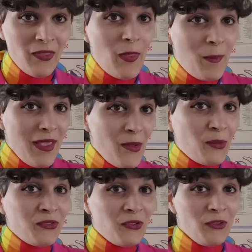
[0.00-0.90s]
The
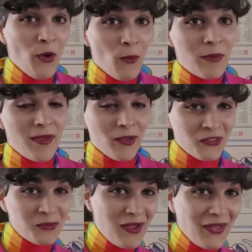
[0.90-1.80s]
males know what
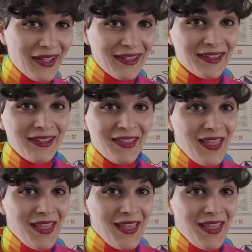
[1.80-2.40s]
males smell like.